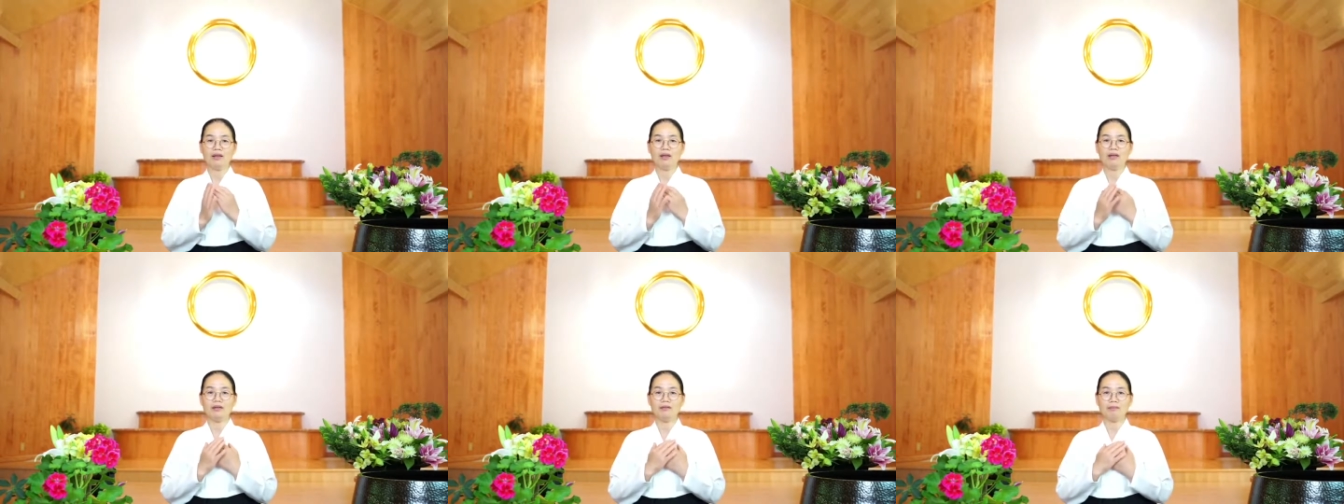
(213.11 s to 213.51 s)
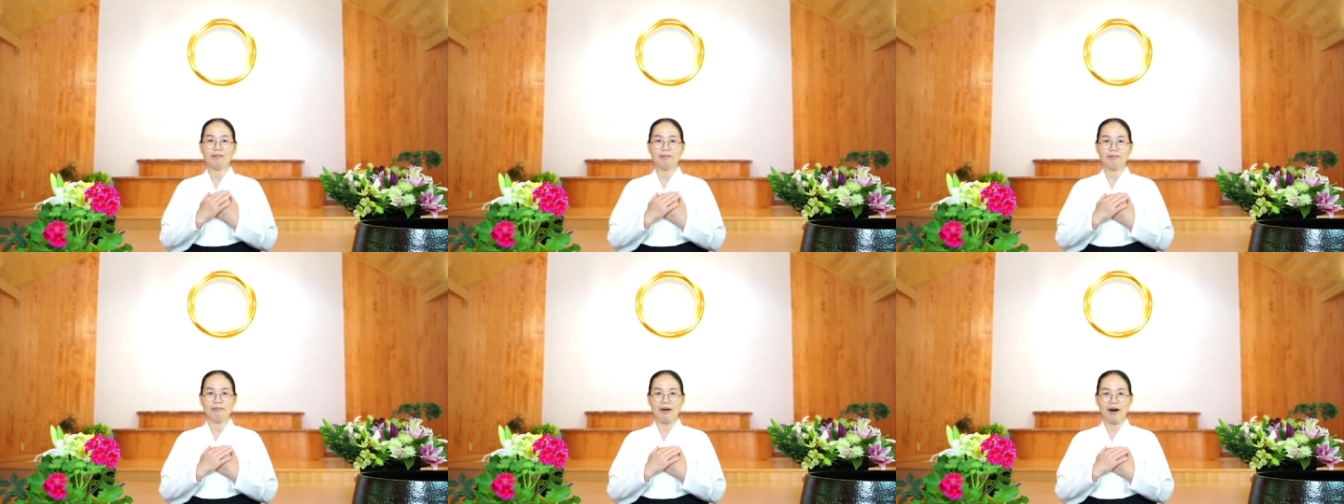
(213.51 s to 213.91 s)

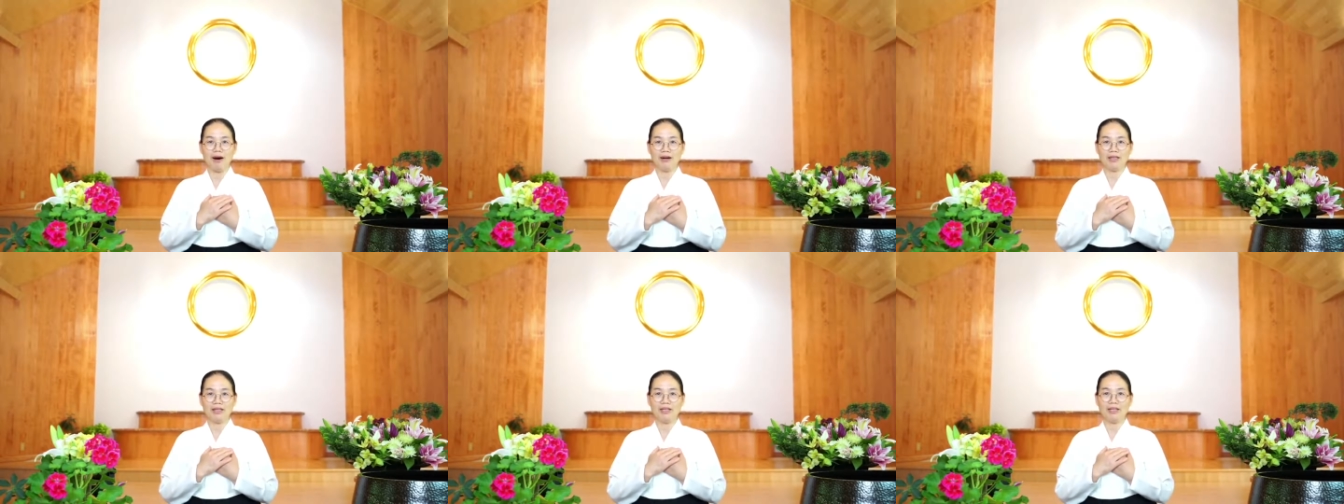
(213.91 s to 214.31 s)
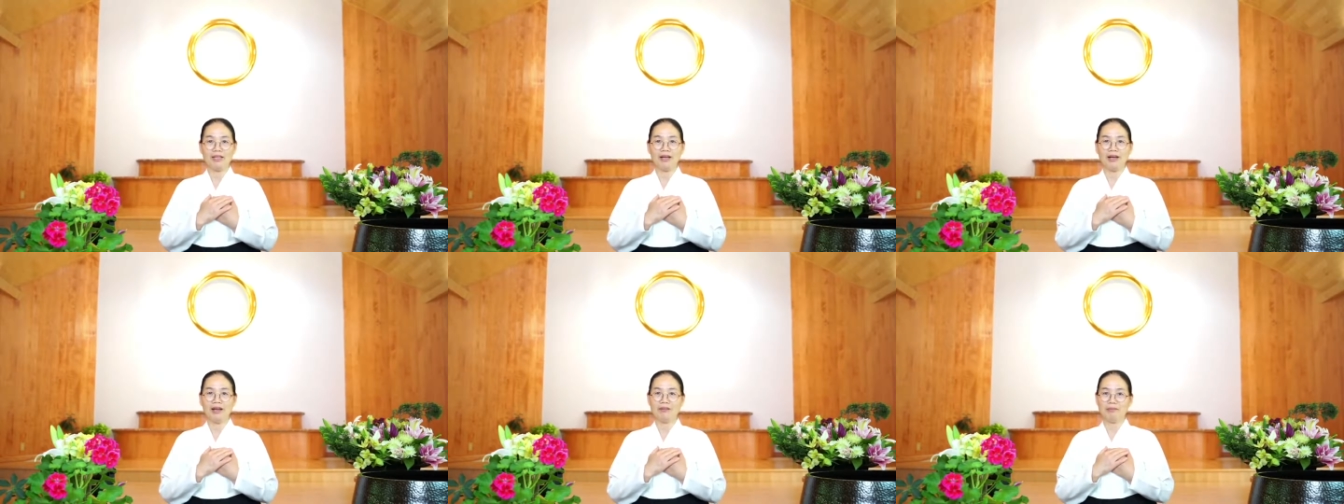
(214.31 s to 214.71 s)
in
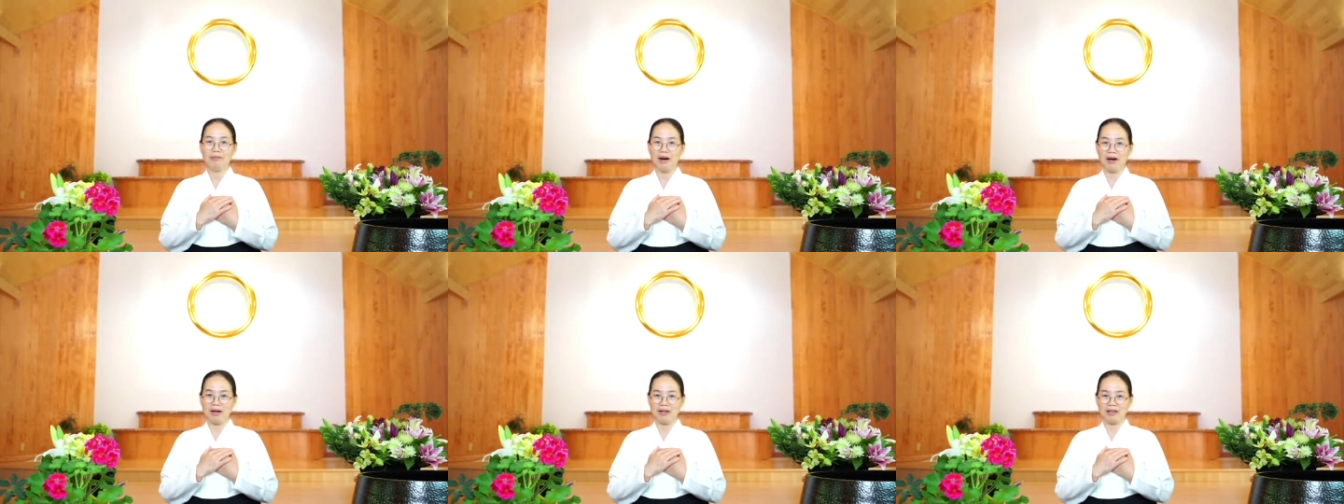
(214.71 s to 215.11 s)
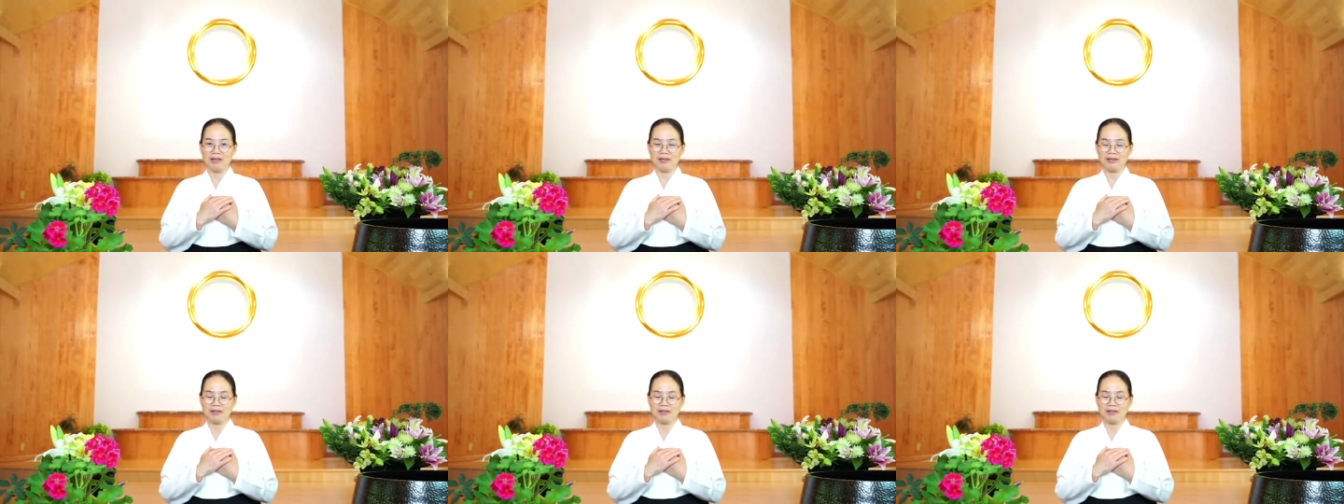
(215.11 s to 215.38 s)
body and mind.